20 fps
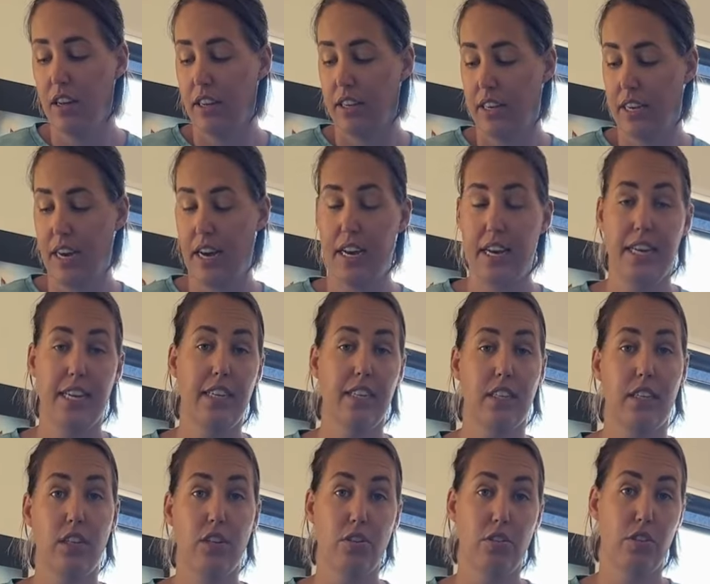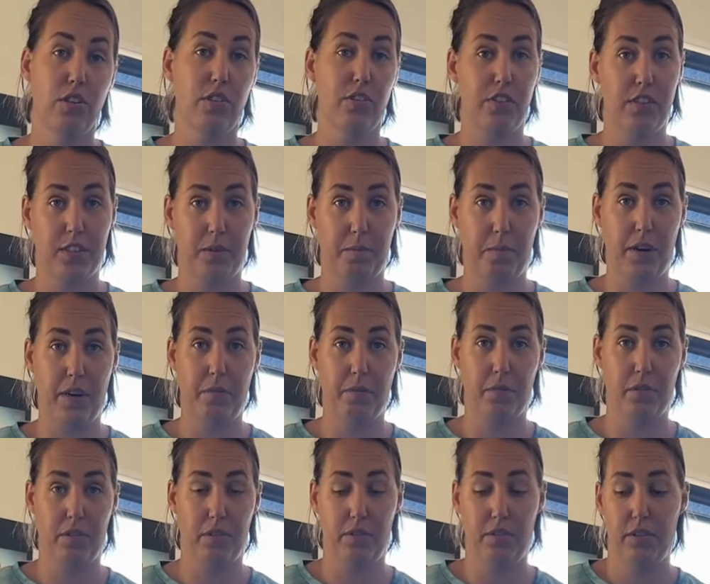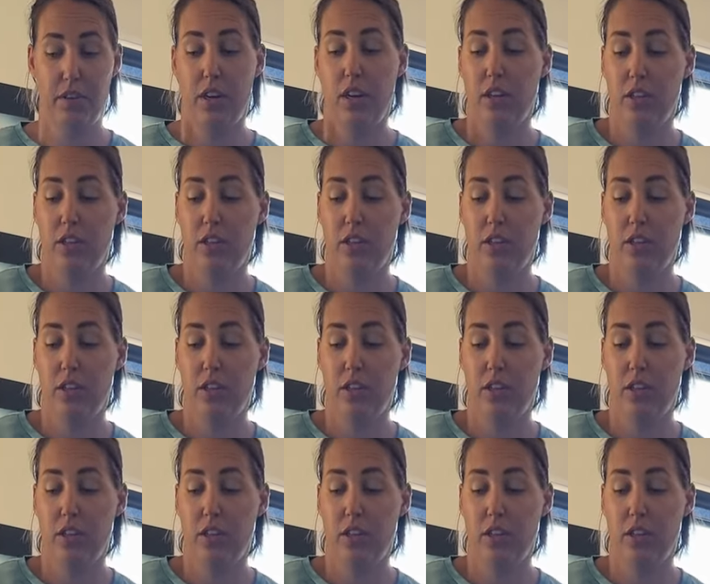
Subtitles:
yeah, is the use of a spray bottle.